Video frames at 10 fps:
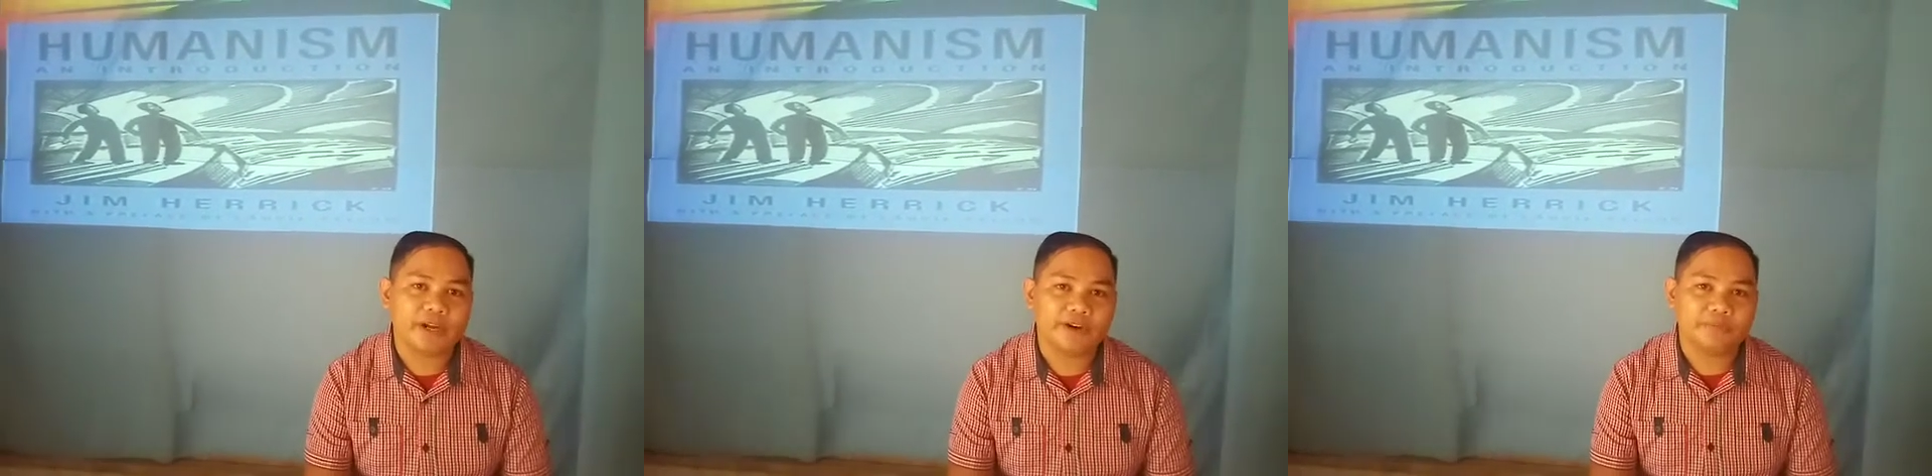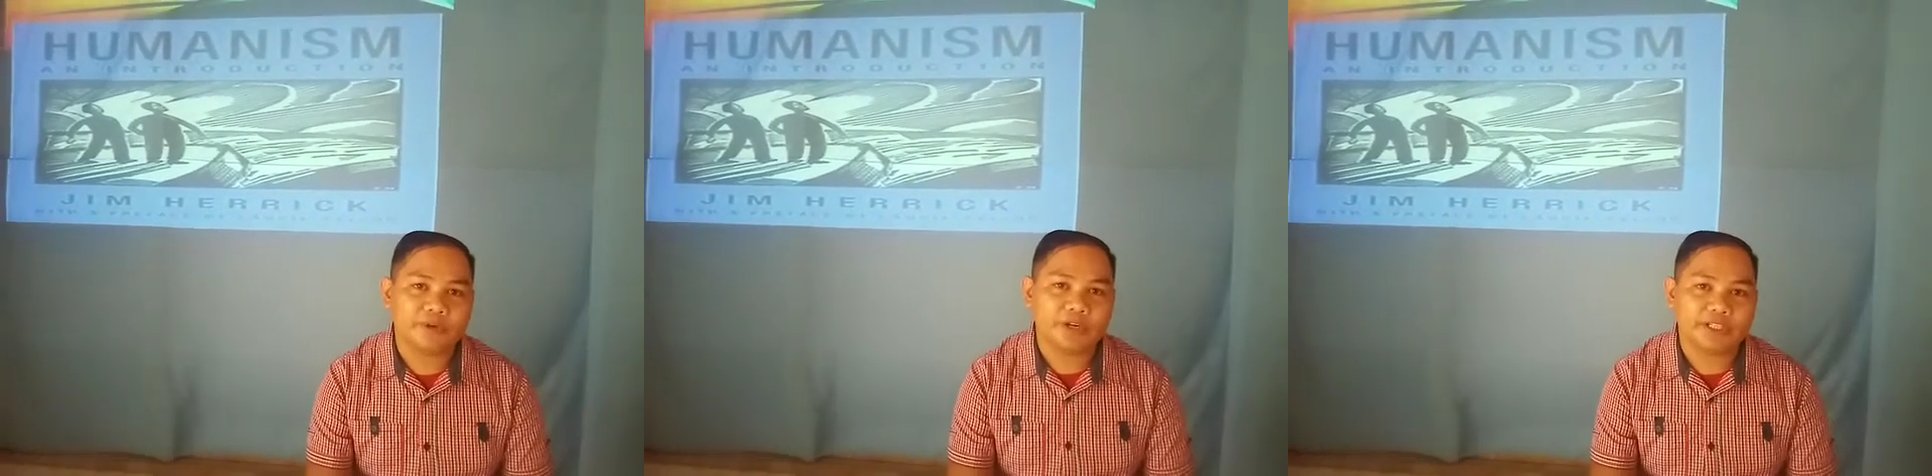my
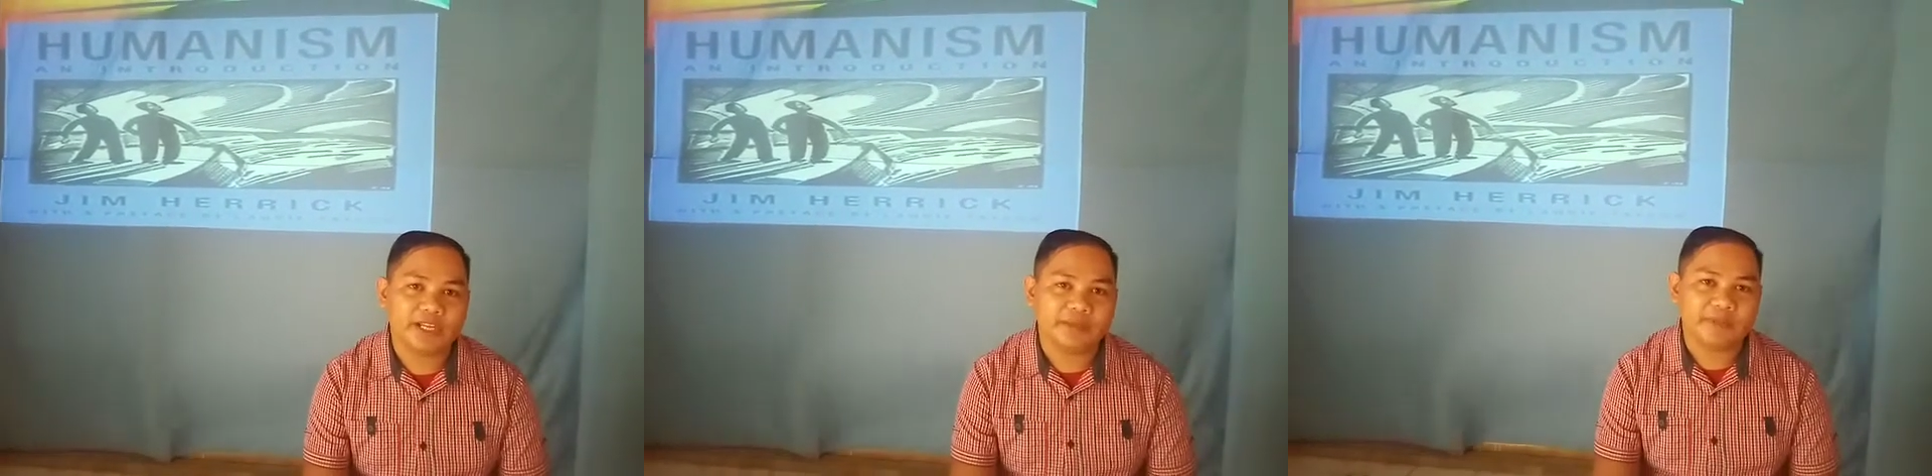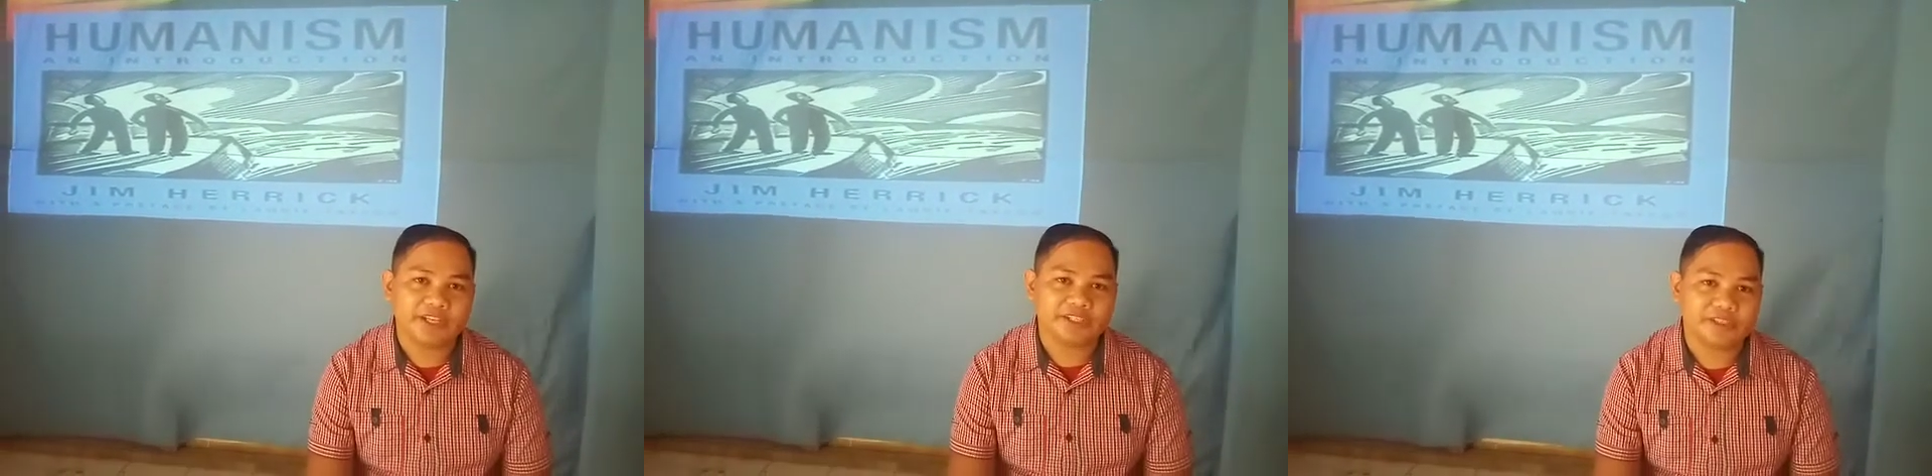report. God
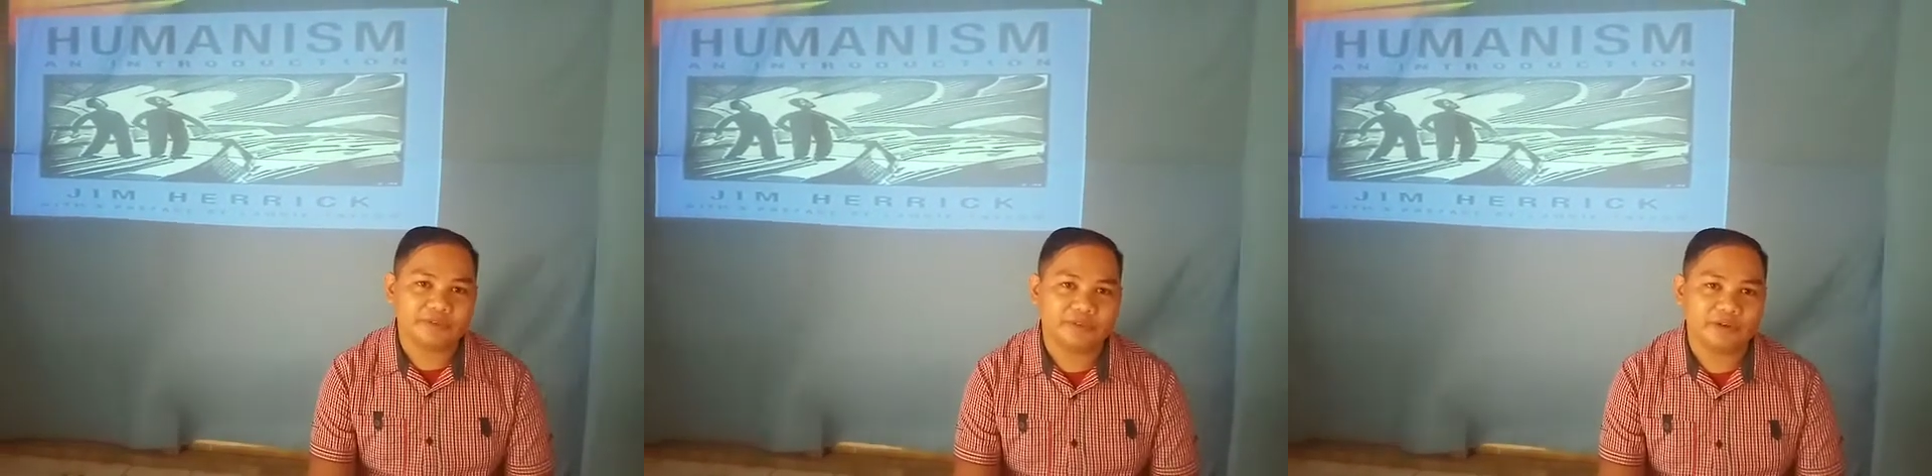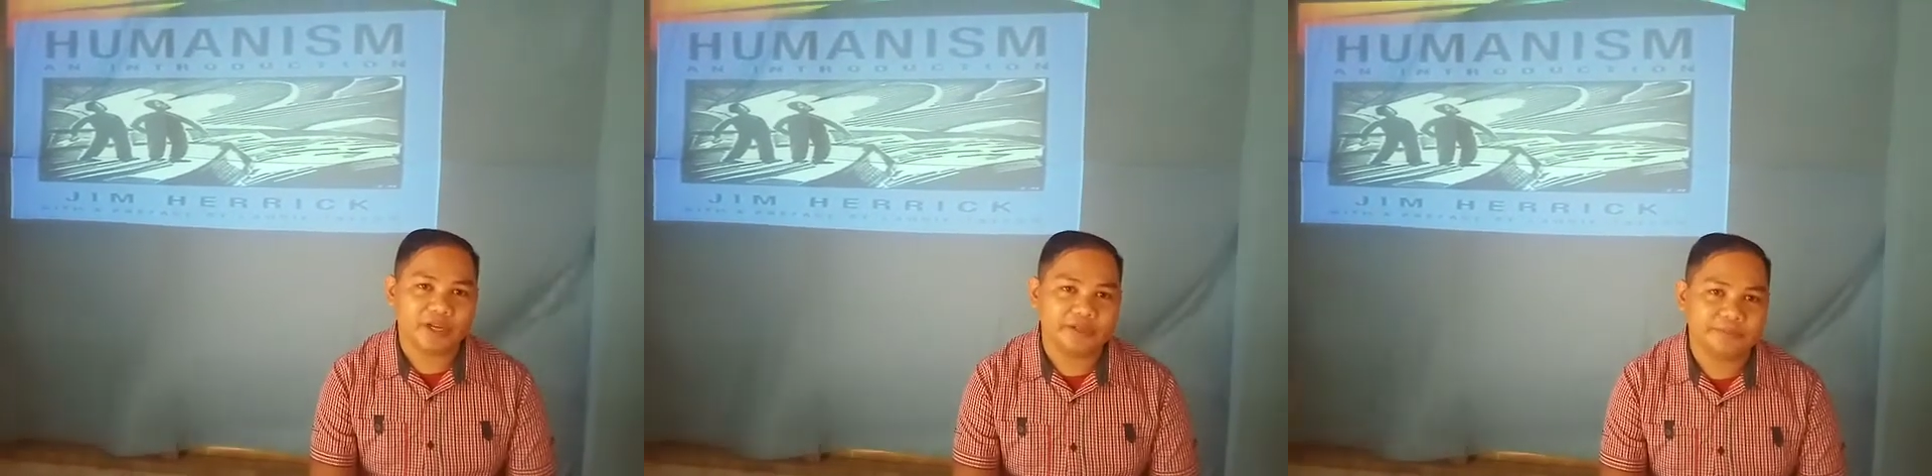bless
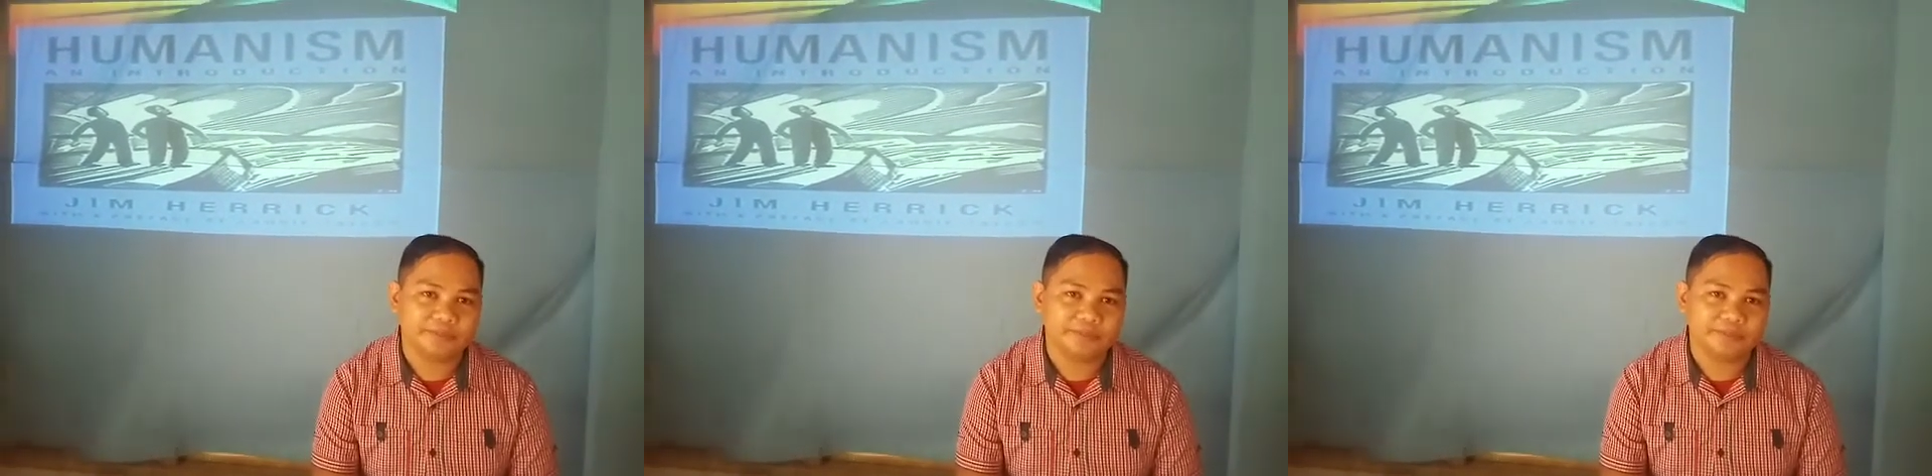everyone.